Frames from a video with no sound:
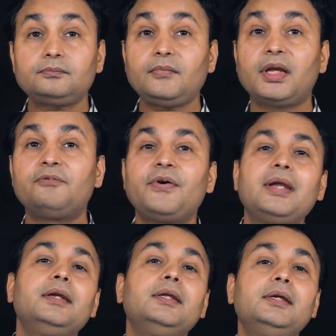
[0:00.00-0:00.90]
And
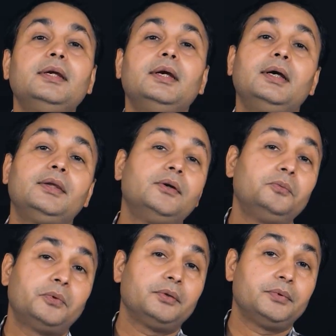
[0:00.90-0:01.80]
finally,
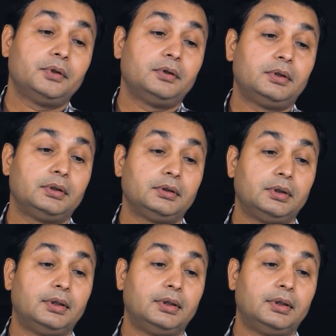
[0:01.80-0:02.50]
one of the